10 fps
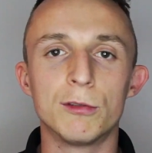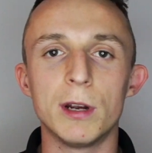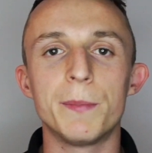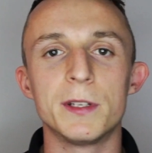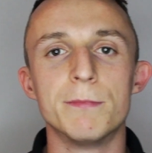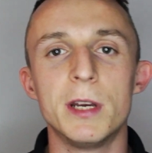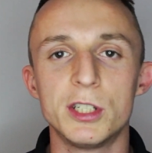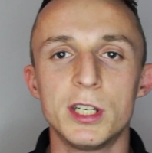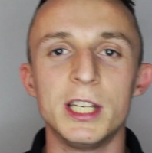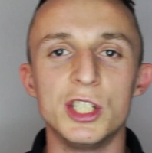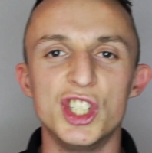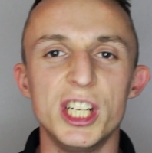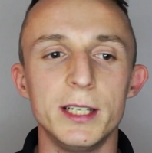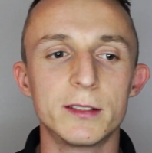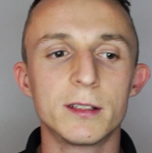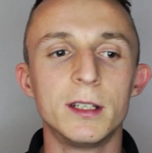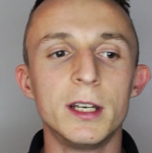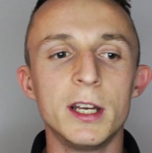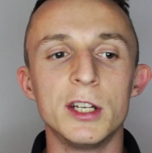grip is measured in Gs.